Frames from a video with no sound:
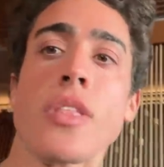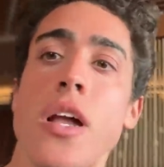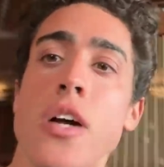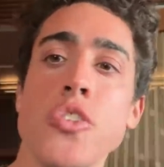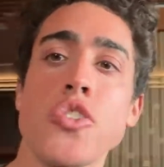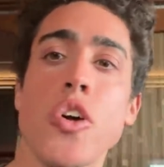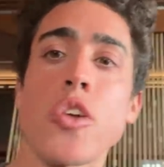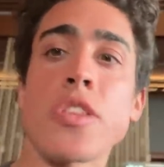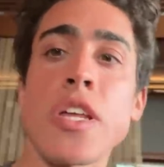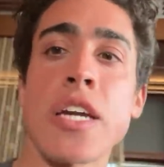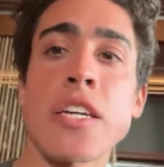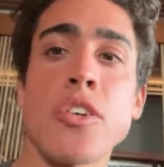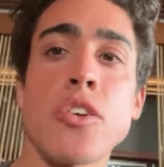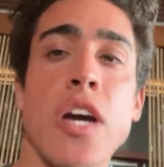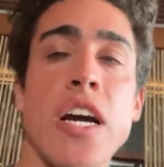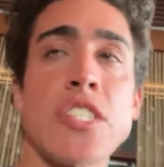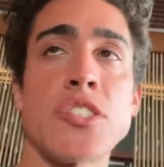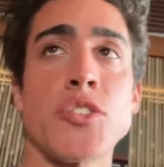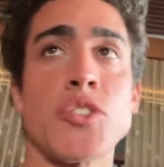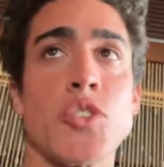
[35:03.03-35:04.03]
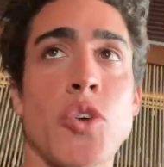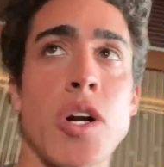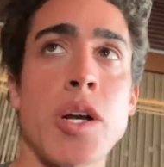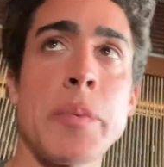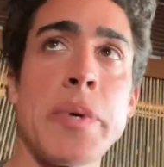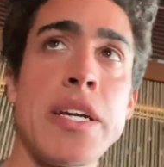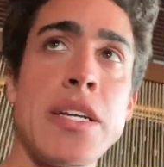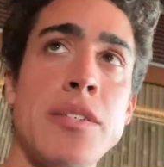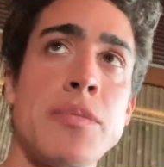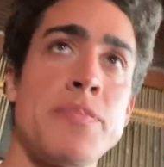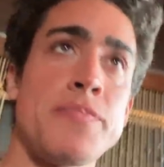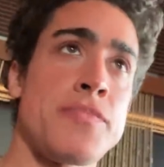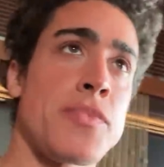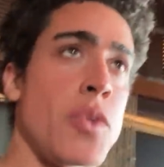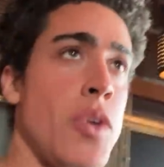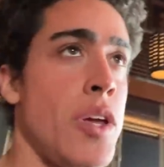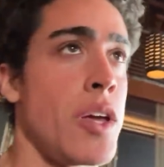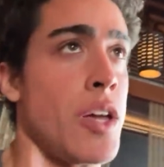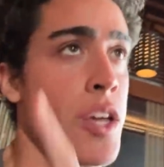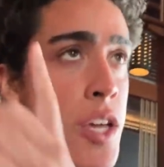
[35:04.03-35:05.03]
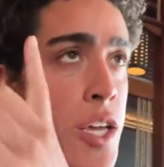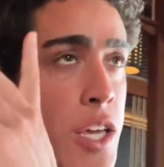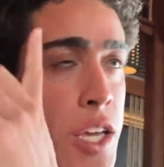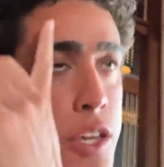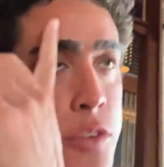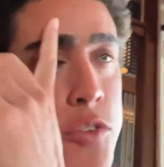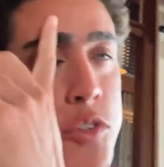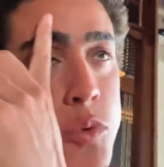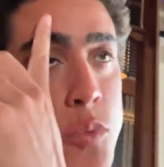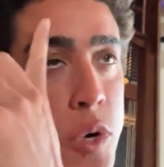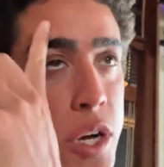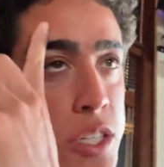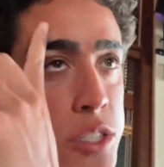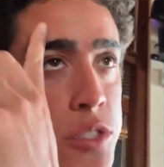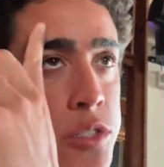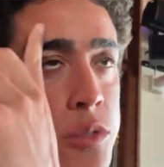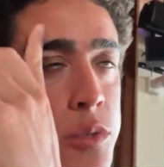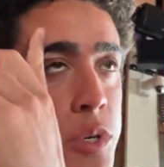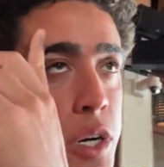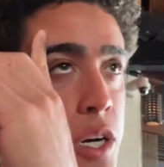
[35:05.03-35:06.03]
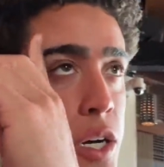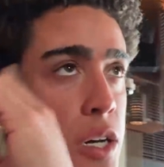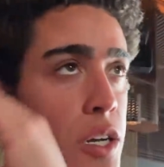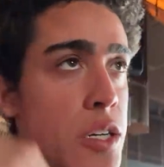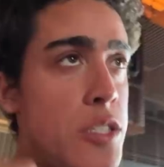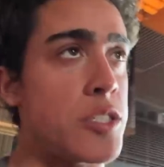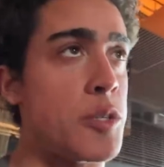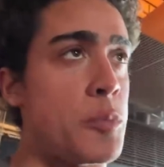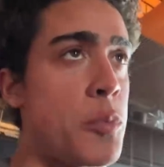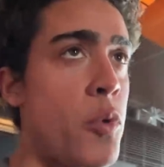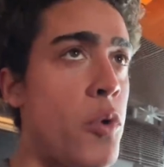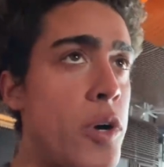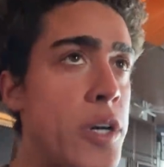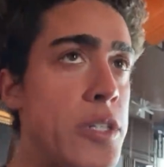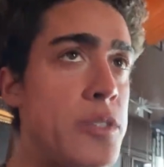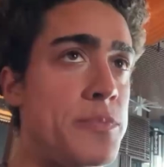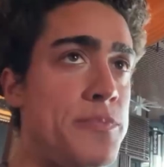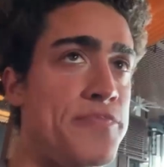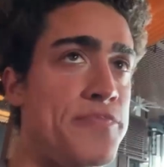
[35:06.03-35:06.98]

So thank you guys for joining me. If you want to support